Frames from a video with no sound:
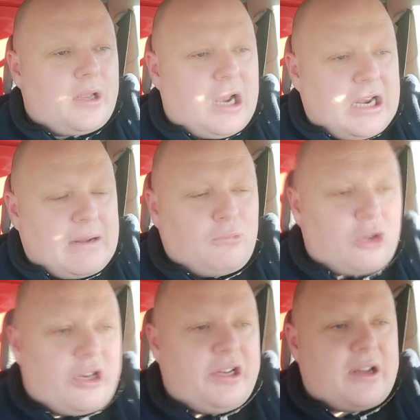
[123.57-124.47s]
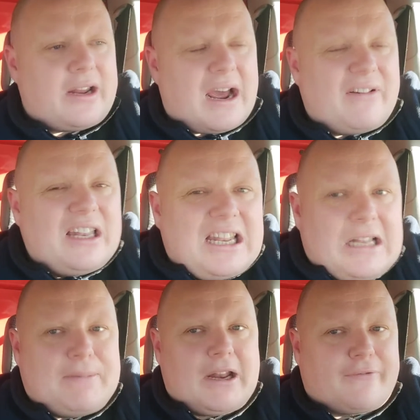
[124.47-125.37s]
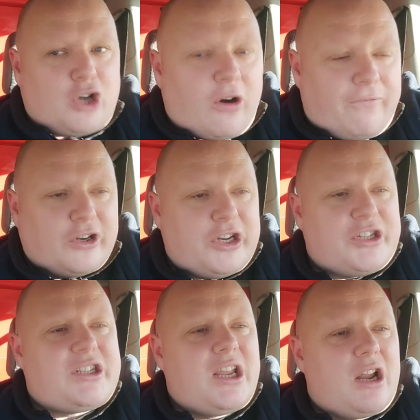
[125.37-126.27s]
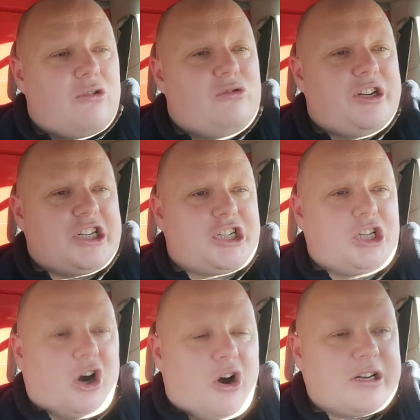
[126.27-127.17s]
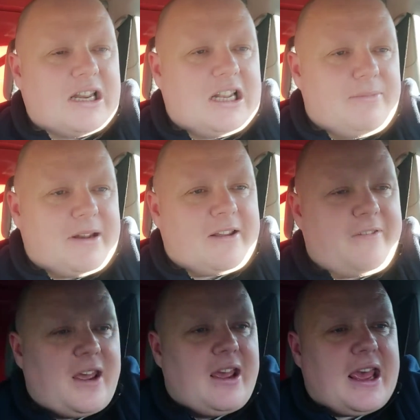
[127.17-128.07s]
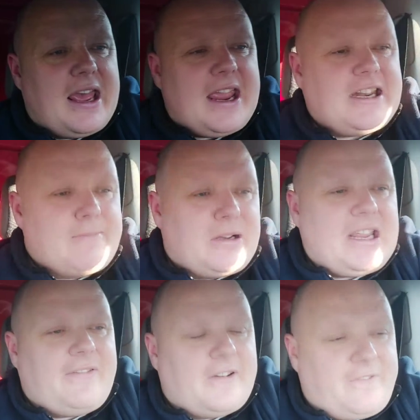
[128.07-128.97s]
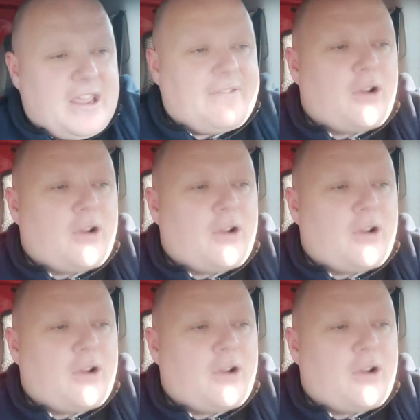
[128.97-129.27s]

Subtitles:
I'm looking to have a little bit of confidence restored, a little bit of inner belief and faith